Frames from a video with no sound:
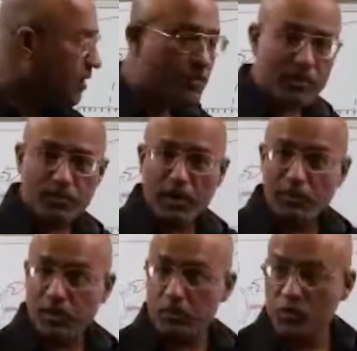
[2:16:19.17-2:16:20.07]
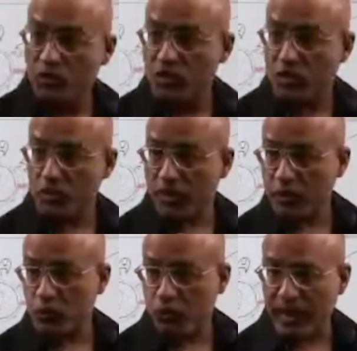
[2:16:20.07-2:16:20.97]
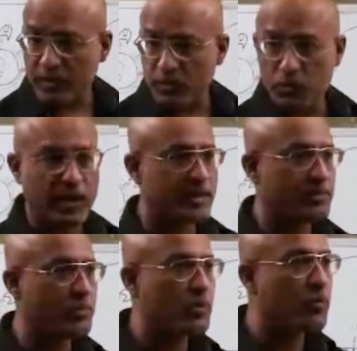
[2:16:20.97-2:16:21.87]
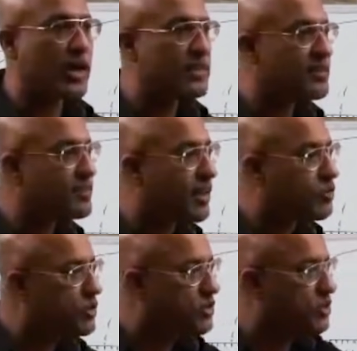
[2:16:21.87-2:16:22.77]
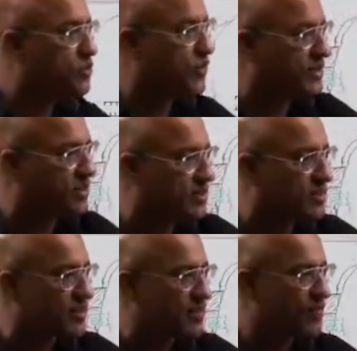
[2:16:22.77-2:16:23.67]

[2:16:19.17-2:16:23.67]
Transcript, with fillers: our immune system try to fight with virus, but virus has also its defenses.